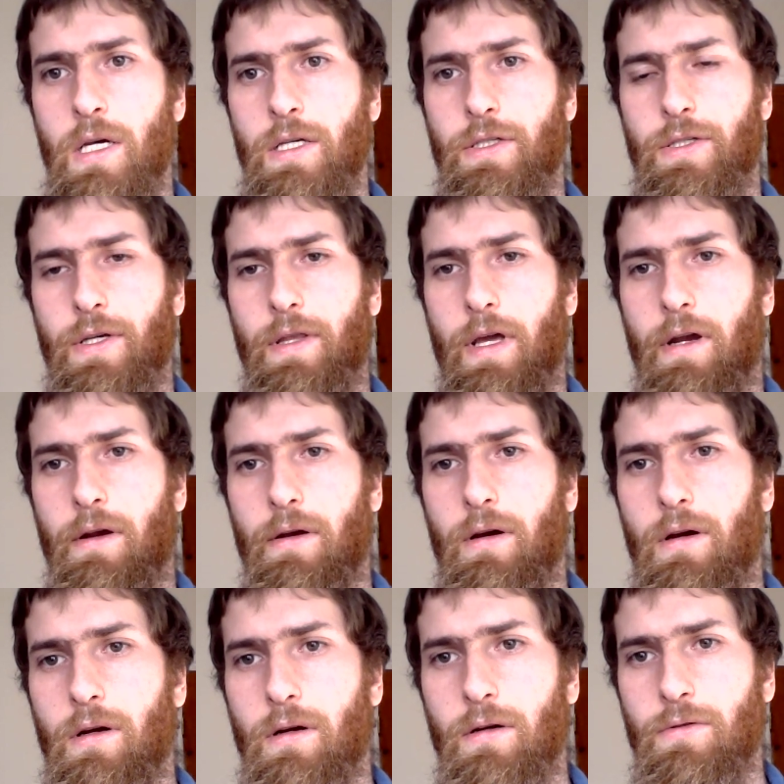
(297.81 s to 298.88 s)
so they
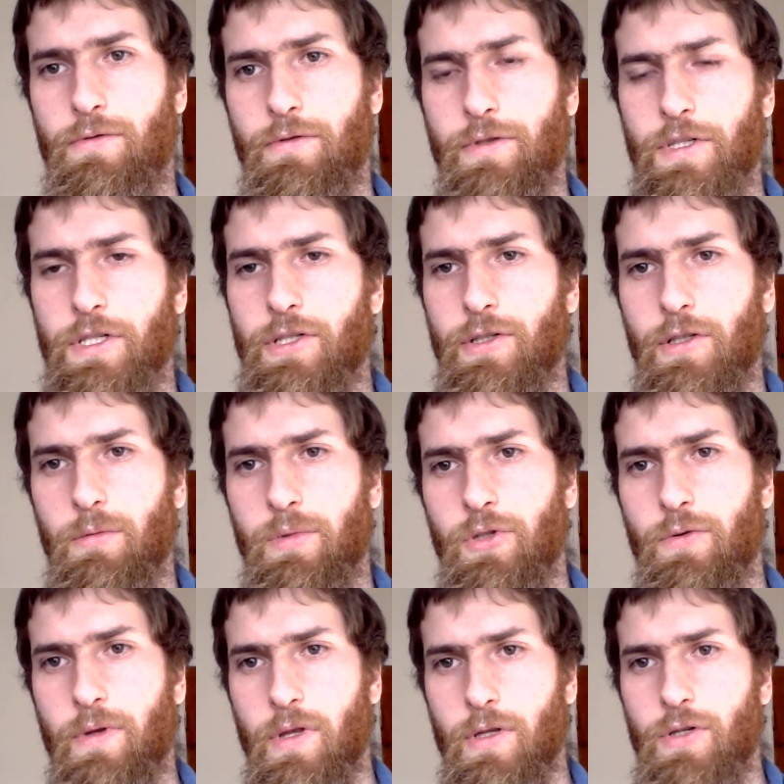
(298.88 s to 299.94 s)
are transitional
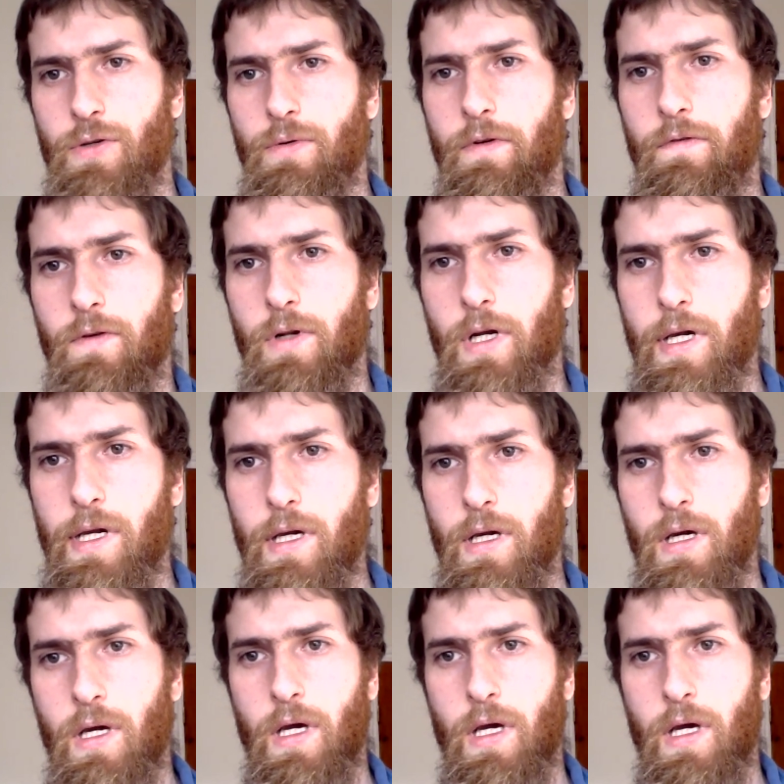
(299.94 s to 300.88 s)
between the two, if you like.